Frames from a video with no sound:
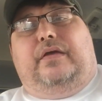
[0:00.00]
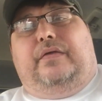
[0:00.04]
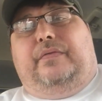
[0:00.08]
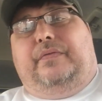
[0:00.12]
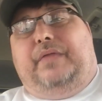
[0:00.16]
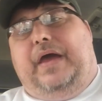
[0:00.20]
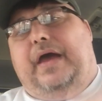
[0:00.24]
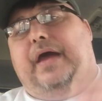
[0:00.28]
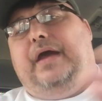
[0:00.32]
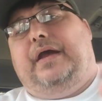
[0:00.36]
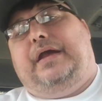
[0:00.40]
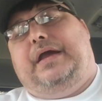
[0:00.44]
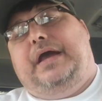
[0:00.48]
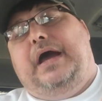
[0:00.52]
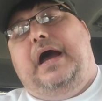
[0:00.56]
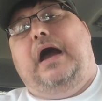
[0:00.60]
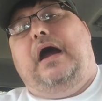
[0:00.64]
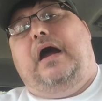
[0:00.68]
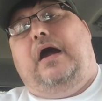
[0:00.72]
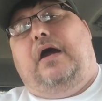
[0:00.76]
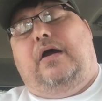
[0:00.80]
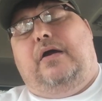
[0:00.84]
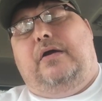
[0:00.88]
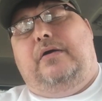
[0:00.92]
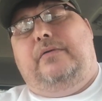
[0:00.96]
that
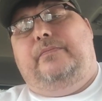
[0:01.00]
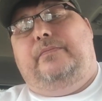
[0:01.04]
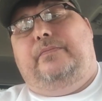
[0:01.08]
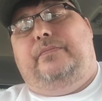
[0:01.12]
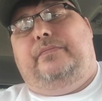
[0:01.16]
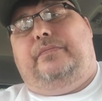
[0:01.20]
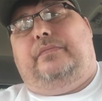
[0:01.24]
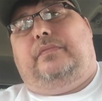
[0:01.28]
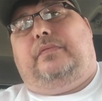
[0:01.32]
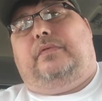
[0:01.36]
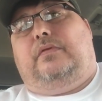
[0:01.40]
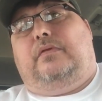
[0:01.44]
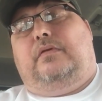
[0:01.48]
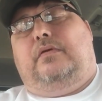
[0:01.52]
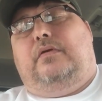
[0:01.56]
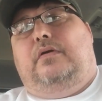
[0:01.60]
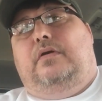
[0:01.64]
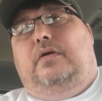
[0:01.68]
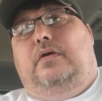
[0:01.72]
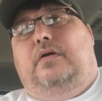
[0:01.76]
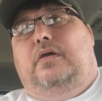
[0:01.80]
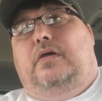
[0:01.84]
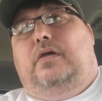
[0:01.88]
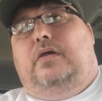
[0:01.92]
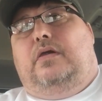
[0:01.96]
car,
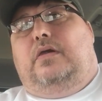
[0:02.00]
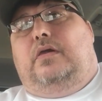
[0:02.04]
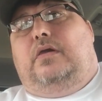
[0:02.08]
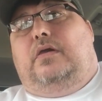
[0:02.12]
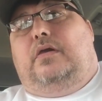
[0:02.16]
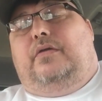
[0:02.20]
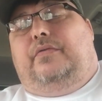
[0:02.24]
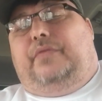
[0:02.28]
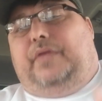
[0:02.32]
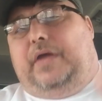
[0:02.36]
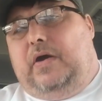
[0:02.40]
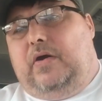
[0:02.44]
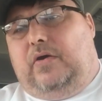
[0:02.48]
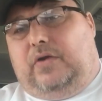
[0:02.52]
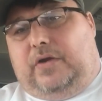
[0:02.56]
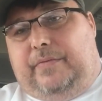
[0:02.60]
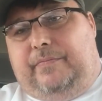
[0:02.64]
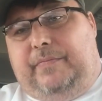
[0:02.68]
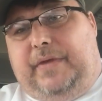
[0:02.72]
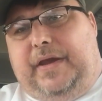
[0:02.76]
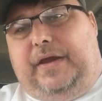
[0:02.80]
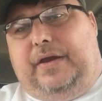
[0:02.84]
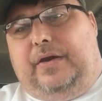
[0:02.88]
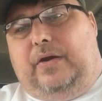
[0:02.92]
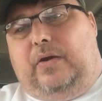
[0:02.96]
the El
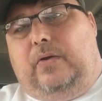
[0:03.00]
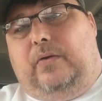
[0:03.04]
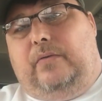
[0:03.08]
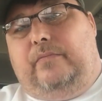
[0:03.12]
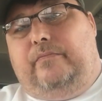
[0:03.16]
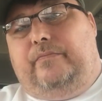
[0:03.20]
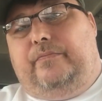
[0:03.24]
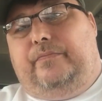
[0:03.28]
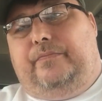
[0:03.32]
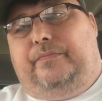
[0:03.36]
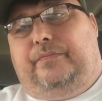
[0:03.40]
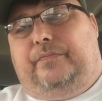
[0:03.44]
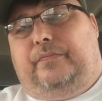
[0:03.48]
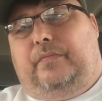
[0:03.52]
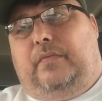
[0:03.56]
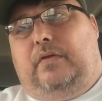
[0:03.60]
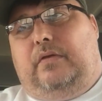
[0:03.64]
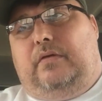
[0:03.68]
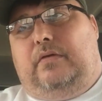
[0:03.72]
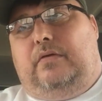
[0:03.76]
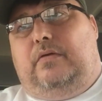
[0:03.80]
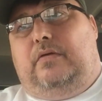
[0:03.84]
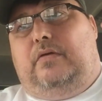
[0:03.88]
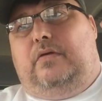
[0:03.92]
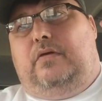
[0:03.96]
Camino,
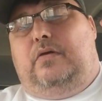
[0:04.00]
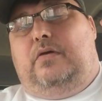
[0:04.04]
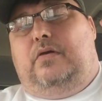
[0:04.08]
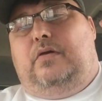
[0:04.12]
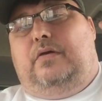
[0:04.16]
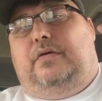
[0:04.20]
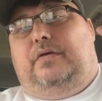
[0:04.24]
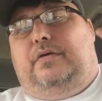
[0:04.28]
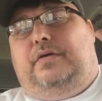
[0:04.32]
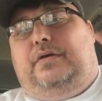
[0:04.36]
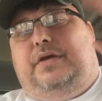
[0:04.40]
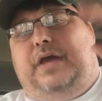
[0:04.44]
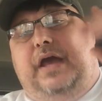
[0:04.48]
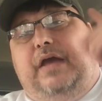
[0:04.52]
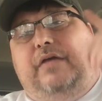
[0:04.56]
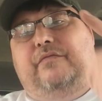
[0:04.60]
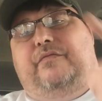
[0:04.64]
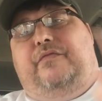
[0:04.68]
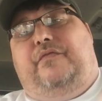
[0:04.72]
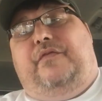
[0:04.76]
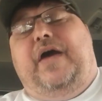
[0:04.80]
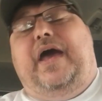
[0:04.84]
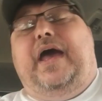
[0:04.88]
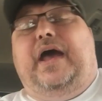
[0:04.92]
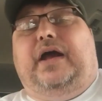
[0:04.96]
came
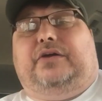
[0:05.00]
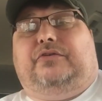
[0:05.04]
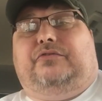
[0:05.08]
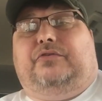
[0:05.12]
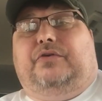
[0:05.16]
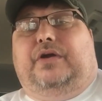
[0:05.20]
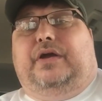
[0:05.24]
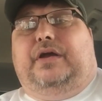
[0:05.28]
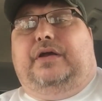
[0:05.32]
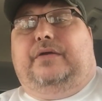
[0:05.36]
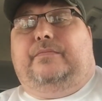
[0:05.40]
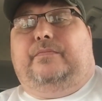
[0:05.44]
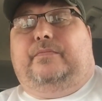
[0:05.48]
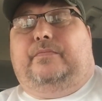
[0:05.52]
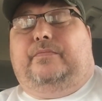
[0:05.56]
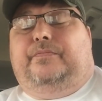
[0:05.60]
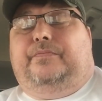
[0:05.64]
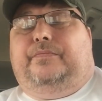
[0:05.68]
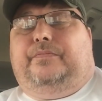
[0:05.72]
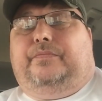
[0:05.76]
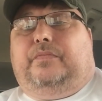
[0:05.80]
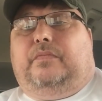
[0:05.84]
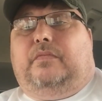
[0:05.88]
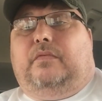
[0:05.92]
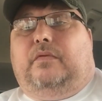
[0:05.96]
factory
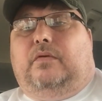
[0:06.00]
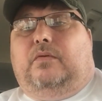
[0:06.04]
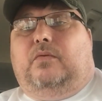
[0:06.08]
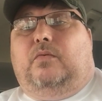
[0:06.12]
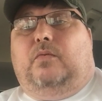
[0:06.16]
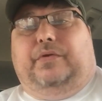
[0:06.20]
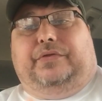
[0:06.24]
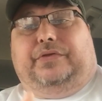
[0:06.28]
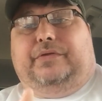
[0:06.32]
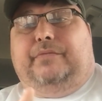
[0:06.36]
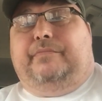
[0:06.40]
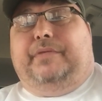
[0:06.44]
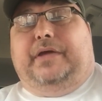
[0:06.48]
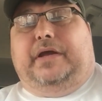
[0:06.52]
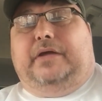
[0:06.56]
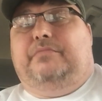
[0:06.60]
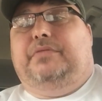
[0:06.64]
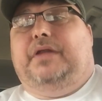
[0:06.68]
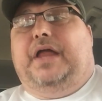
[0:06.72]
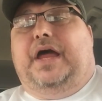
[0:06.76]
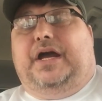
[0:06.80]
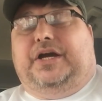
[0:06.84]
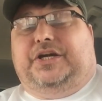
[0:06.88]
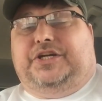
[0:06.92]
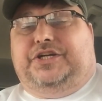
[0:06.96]
with the big
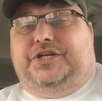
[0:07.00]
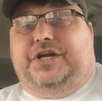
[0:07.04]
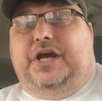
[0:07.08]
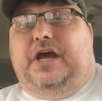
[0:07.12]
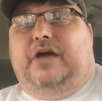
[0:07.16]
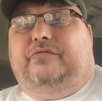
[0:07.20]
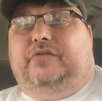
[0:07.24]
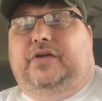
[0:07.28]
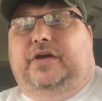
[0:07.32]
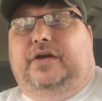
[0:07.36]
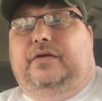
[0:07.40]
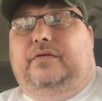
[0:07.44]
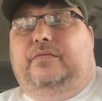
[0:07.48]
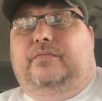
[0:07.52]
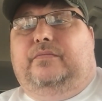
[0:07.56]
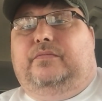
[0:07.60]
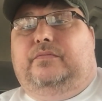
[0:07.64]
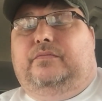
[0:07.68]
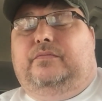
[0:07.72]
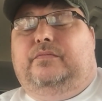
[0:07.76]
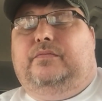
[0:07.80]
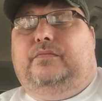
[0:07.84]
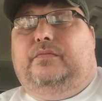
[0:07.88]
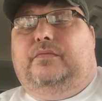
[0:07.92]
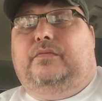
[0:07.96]
block Chevy,
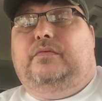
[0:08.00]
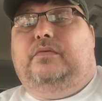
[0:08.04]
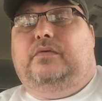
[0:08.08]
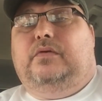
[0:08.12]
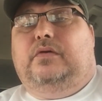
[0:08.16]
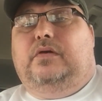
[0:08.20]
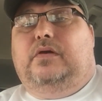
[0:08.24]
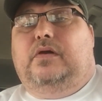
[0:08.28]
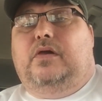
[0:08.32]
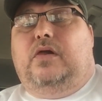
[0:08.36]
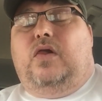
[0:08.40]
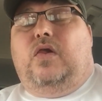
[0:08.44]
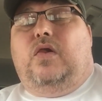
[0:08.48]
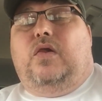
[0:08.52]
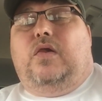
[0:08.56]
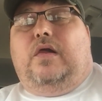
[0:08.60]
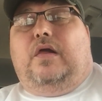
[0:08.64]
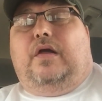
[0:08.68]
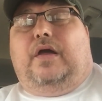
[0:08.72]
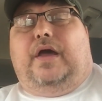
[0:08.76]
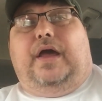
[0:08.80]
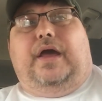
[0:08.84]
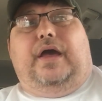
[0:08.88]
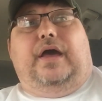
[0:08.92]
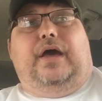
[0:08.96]

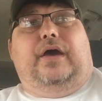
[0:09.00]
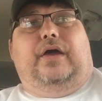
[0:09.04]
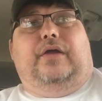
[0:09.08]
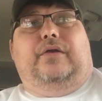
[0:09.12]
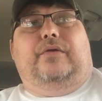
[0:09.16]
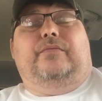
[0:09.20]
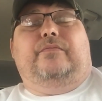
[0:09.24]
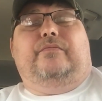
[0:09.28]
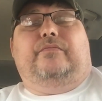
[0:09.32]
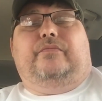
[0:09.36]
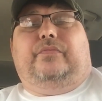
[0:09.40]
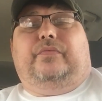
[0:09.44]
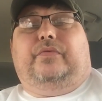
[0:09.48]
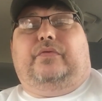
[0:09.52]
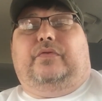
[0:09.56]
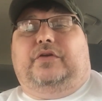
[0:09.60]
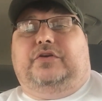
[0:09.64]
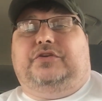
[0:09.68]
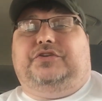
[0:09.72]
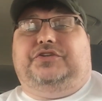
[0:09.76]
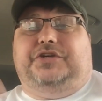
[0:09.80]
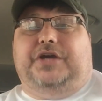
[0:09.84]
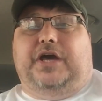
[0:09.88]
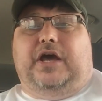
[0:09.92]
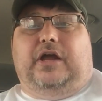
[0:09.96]
and
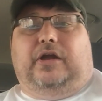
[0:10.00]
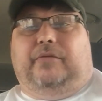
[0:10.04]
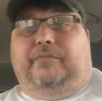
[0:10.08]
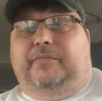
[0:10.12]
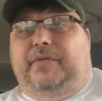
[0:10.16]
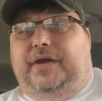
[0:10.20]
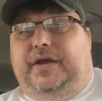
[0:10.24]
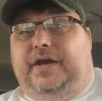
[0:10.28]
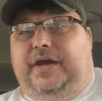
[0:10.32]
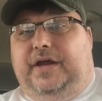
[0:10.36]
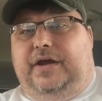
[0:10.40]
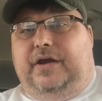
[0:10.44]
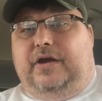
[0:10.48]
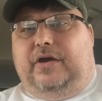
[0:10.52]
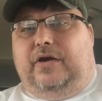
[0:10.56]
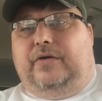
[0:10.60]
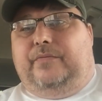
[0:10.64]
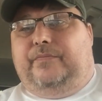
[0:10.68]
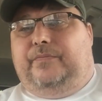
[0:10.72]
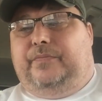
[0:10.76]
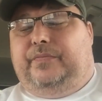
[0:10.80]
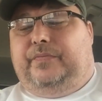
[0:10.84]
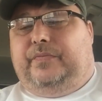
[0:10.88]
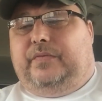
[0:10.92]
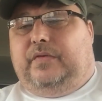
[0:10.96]
this gentleman
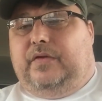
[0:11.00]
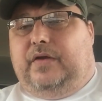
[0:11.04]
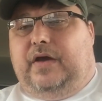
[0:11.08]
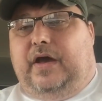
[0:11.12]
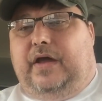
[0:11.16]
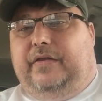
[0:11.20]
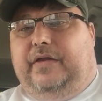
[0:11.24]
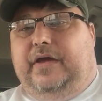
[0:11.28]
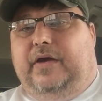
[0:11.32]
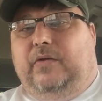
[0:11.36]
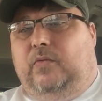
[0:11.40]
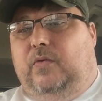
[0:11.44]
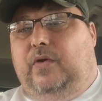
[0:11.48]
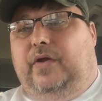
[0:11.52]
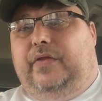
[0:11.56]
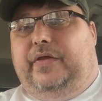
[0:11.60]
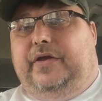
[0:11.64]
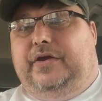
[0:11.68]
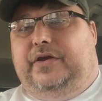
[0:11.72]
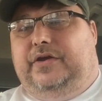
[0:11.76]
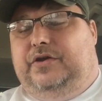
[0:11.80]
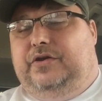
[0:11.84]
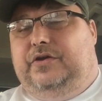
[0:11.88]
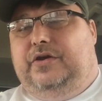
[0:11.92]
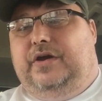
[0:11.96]
here on that one
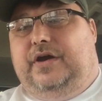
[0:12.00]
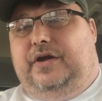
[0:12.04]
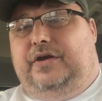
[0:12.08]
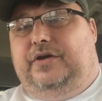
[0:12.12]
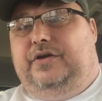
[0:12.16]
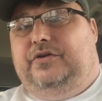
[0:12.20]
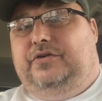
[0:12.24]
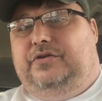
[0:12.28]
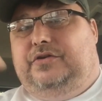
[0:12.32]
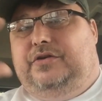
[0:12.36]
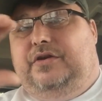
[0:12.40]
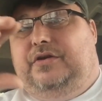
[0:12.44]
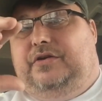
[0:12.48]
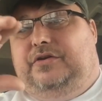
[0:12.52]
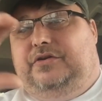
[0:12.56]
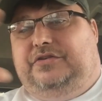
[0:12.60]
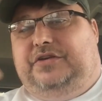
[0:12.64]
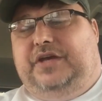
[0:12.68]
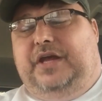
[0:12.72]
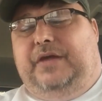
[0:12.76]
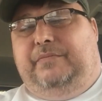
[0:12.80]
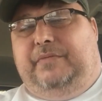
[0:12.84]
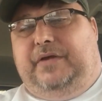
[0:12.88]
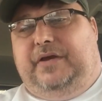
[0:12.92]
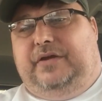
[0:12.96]
that you
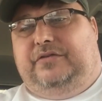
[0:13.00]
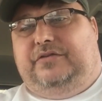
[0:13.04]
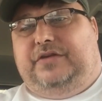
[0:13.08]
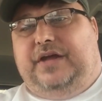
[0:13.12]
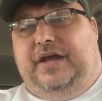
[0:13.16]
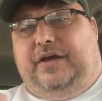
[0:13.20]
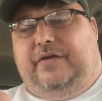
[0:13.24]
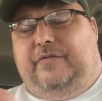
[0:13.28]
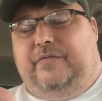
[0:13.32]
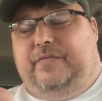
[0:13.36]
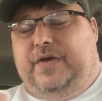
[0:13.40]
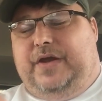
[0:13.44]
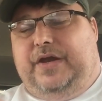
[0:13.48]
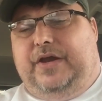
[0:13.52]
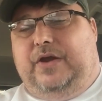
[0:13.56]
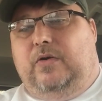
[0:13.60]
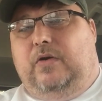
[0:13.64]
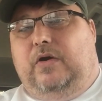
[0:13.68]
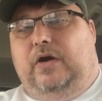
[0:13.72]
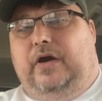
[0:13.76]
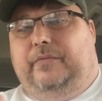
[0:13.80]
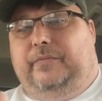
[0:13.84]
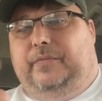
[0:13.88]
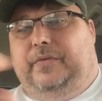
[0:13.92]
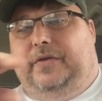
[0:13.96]
see me take a video
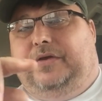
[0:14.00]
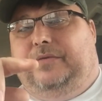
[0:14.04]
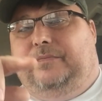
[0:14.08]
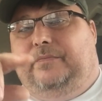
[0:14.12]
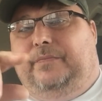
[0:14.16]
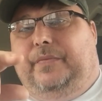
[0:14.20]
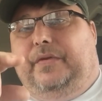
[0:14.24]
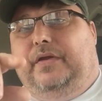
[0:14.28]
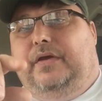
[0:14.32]
of, and that